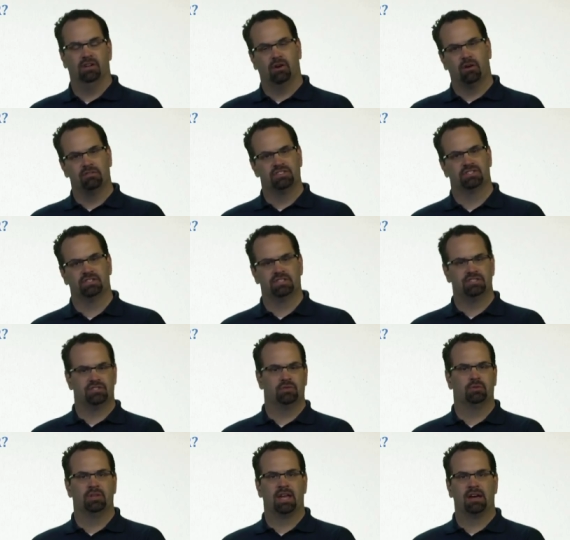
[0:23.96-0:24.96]
obviously it's
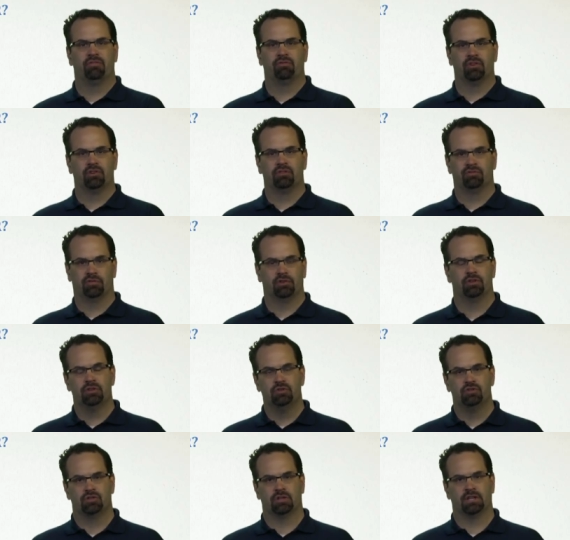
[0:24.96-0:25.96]
doing that for
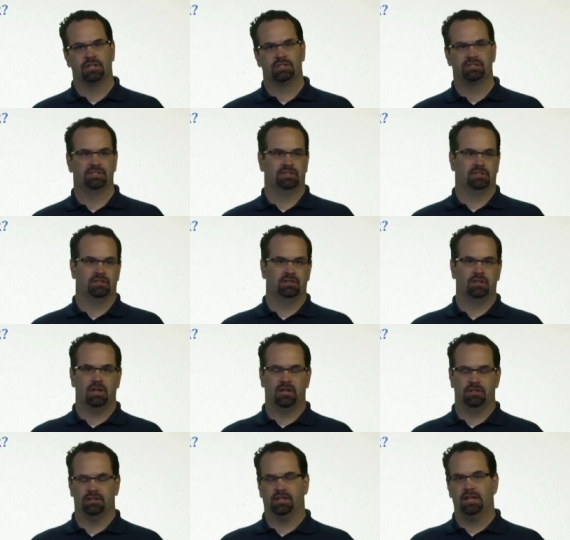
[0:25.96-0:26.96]
nutrients
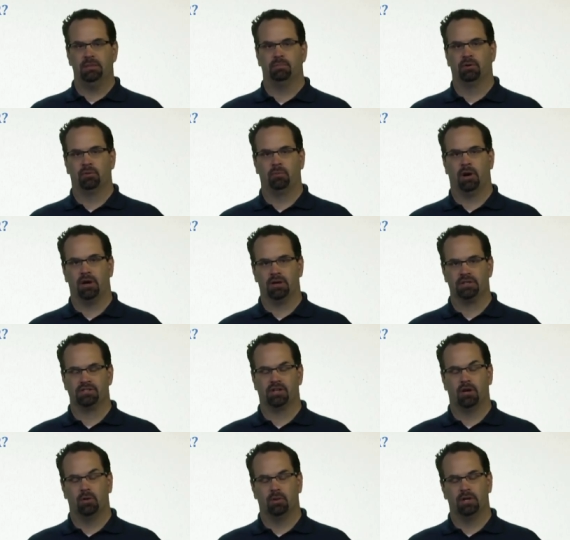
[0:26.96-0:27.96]
and to keep their
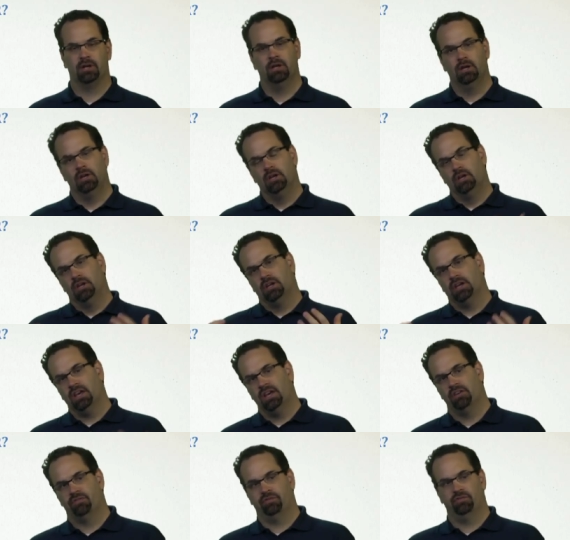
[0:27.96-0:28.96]
bodies going.
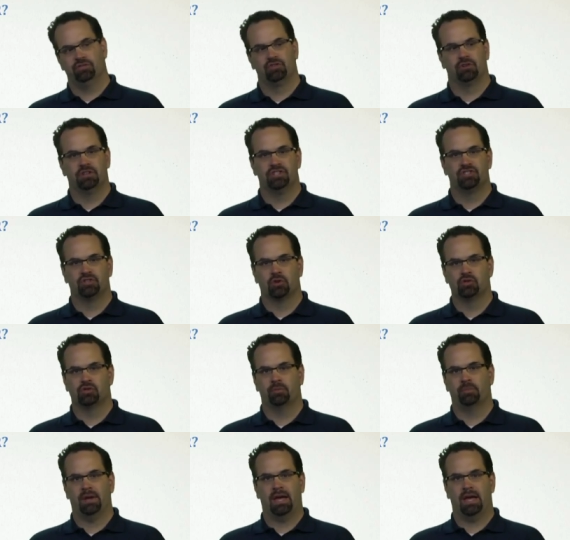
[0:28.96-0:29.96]
If during
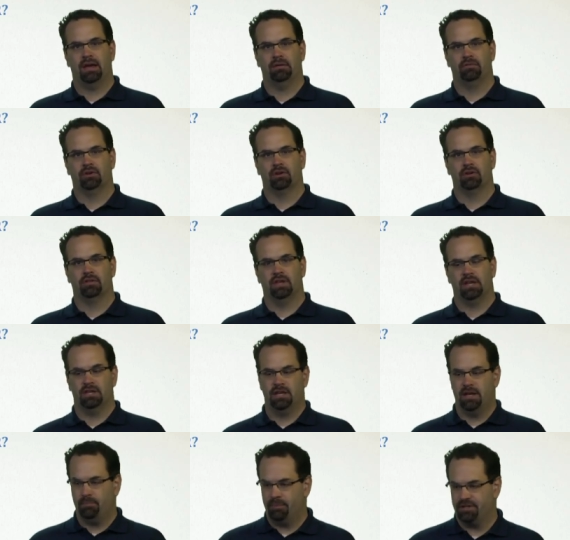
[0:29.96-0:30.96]
social behavior they
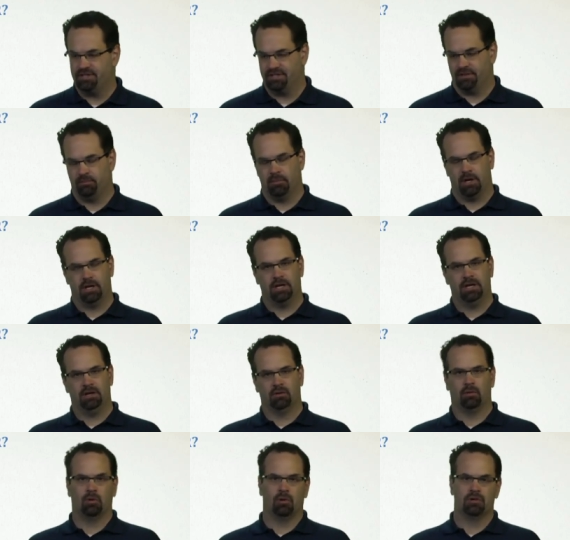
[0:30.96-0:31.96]
nip at
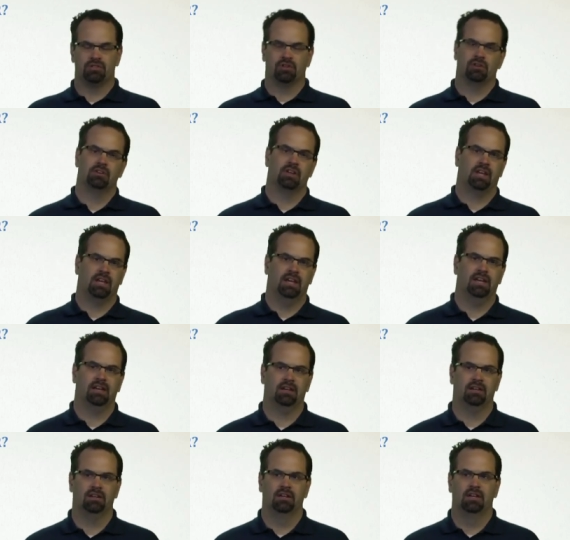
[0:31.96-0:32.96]
somebody or turn to
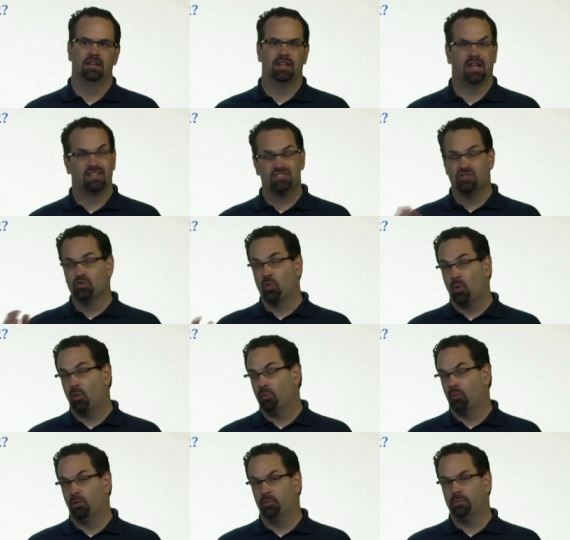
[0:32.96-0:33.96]
kick, that's
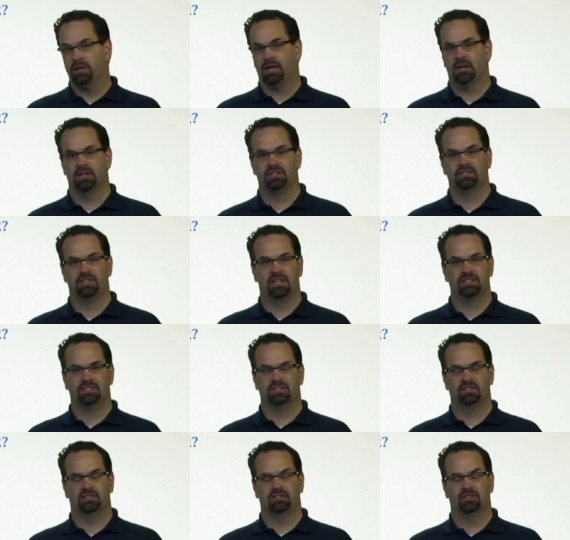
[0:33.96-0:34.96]
normal because
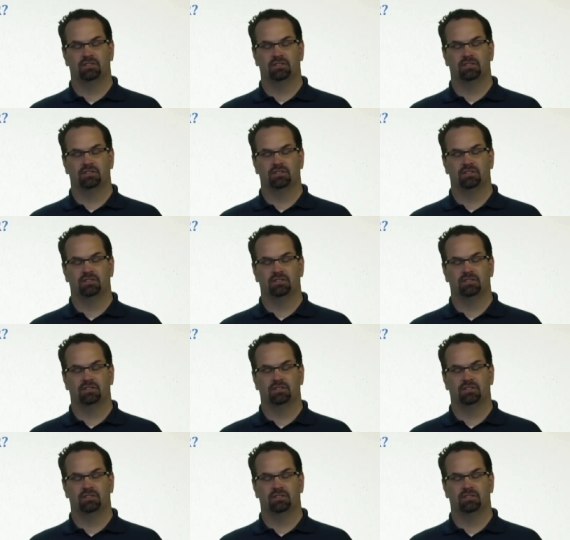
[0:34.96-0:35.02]
that's